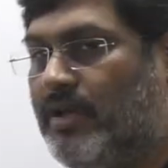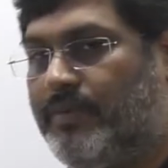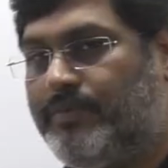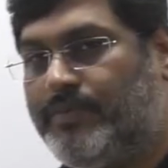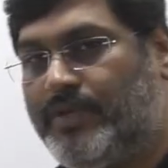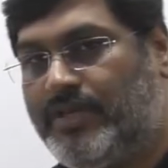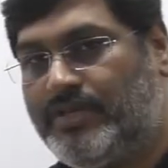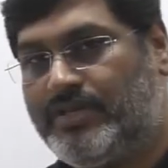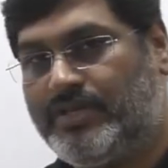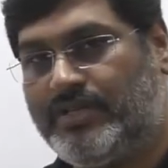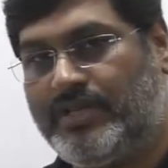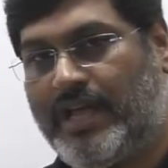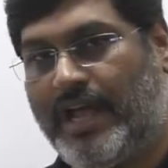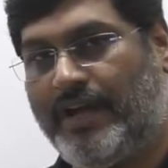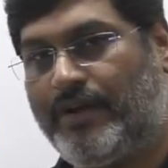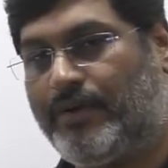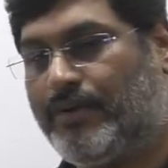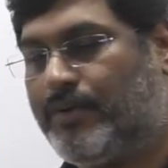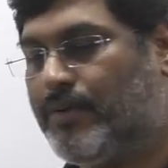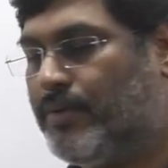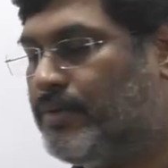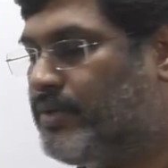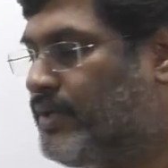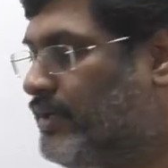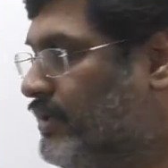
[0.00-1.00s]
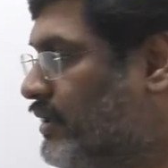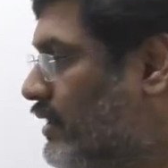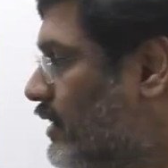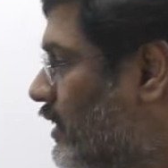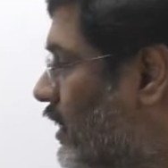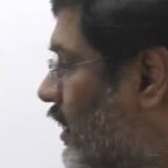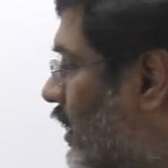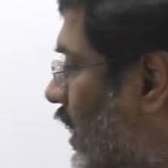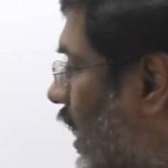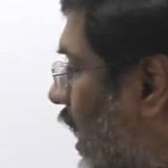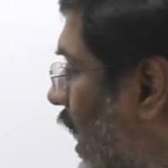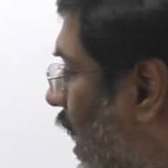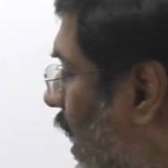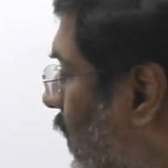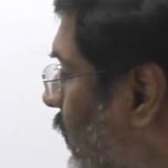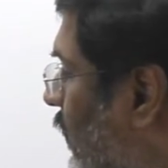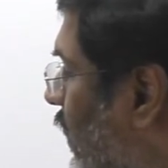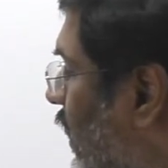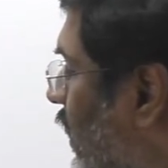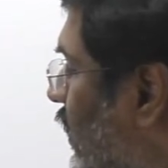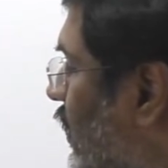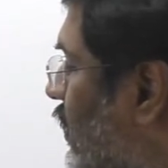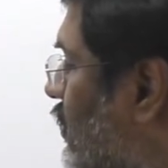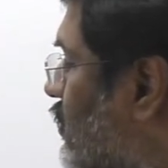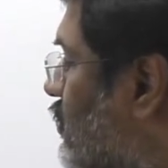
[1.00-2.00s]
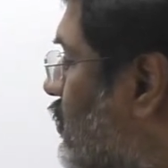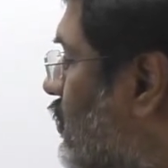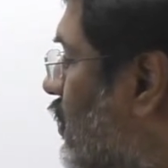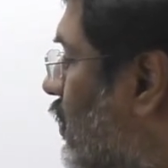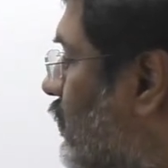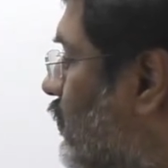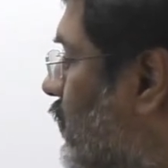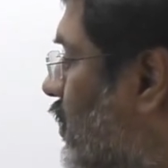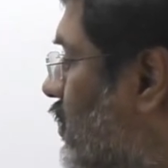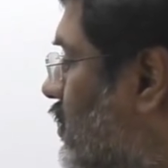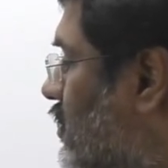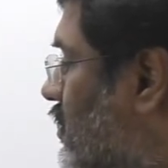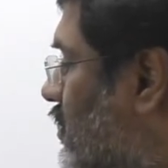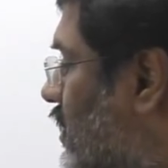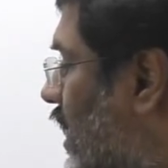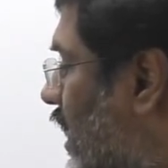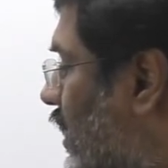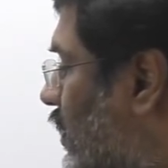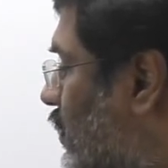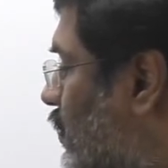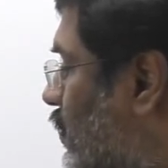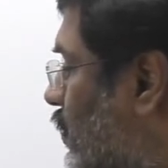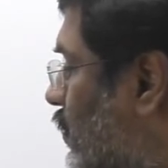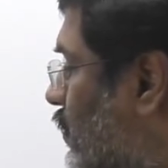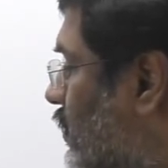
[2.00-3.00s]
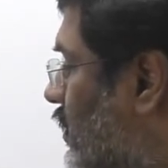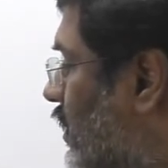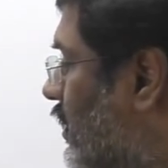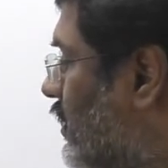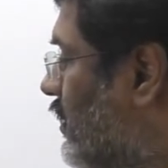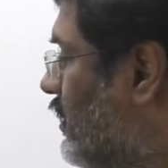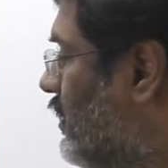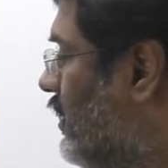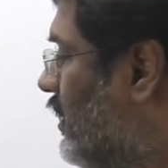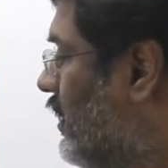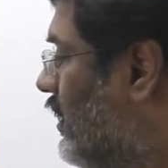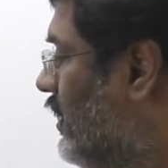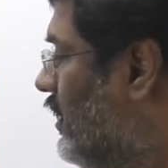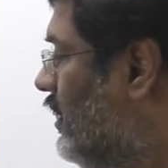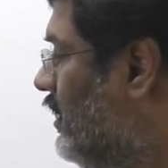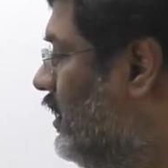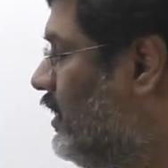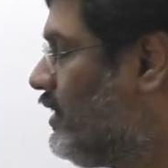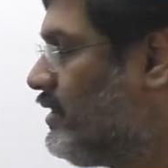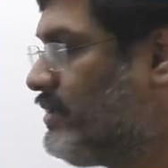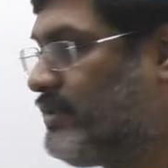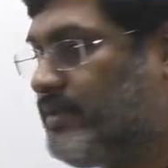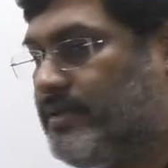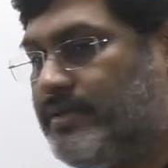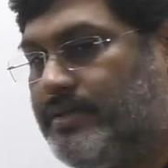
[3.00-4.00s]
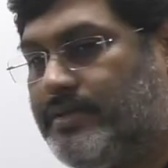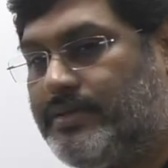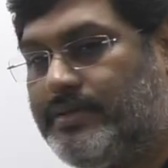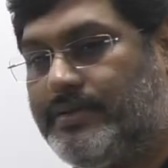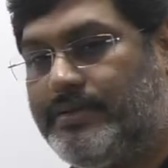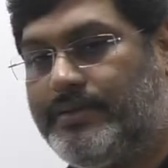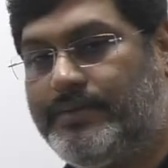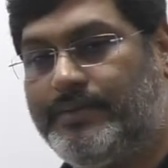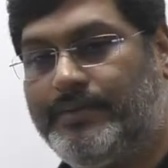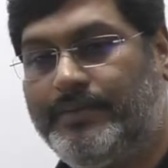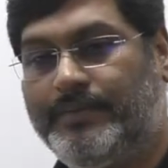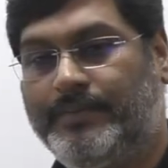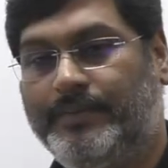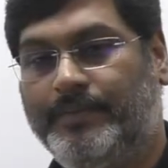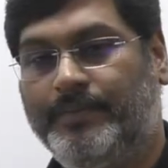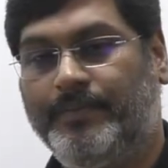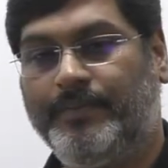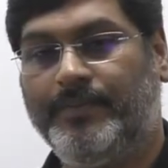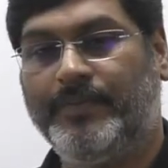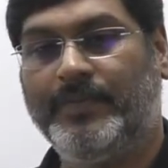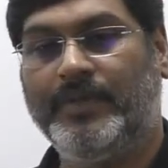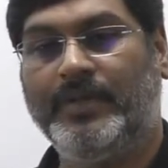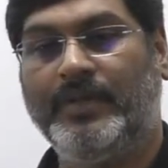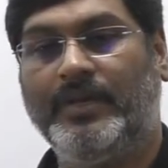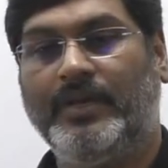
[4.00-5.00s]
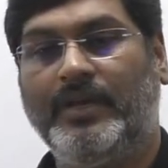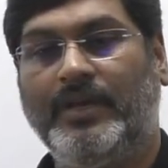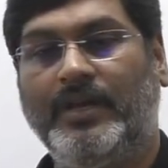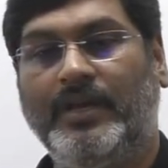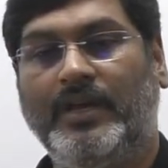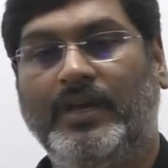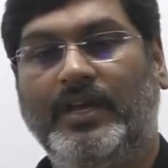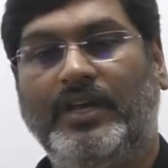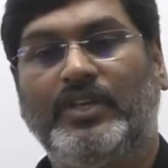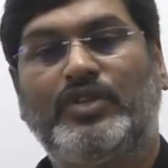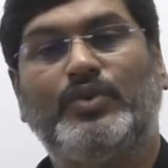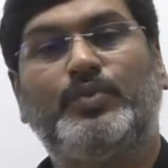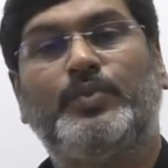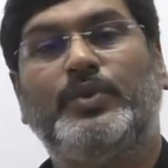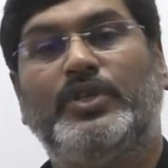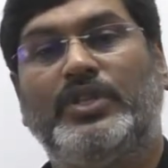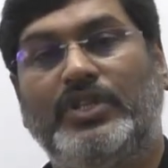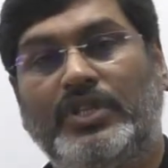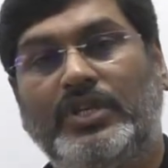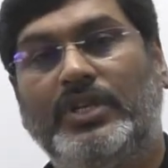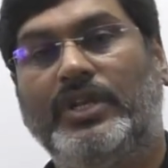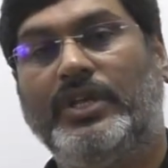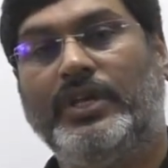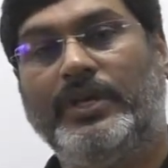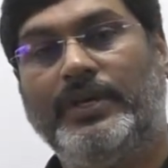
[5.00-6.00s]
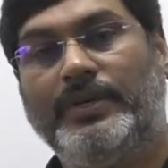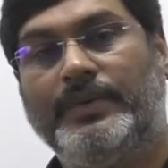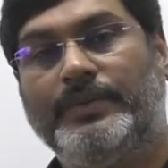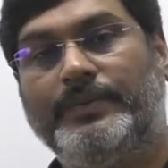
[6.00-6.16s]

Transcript: of this nitrogen? Hybridization of this nitrogen is sp3.